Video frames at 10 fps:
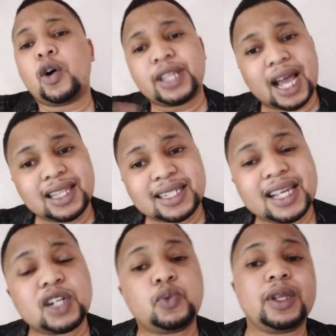On the other
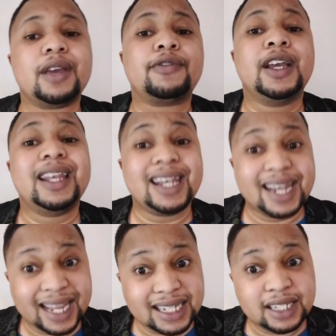side, we have
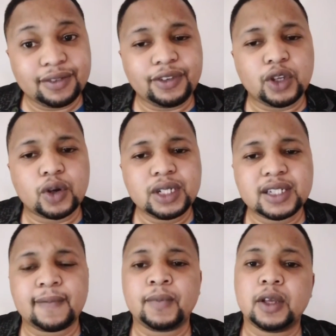negative
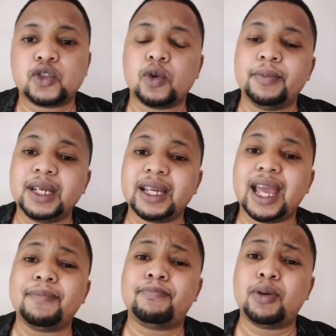ions, so
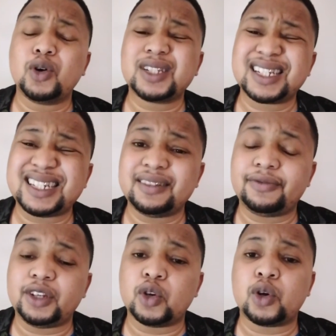meaning a
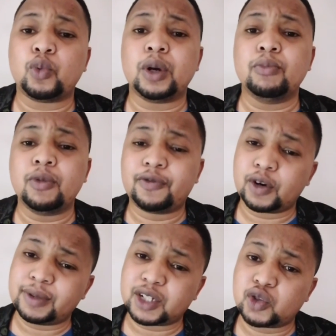positive ion will move
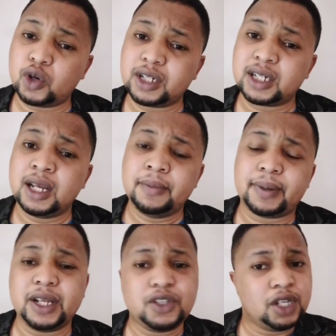from the salt
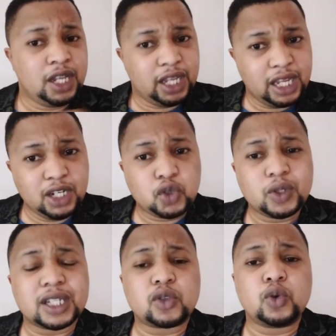bridge
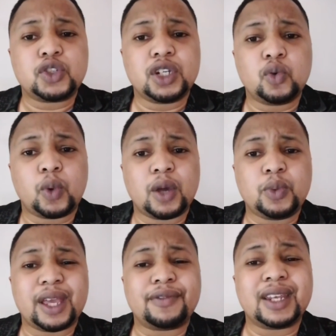into the solution where
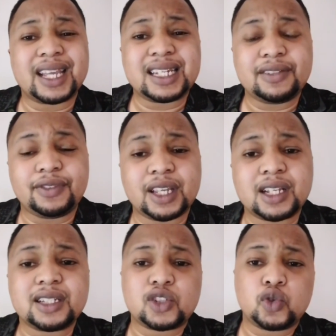we have a negative
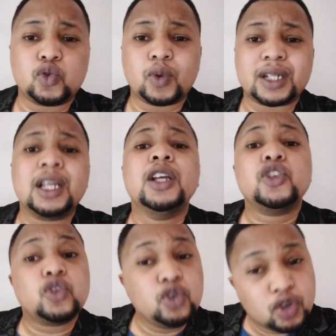ions to do what?
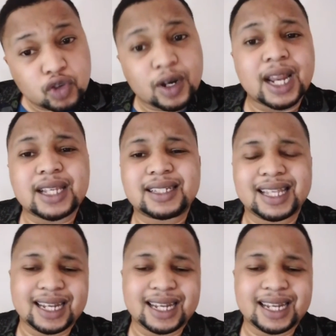To neutralize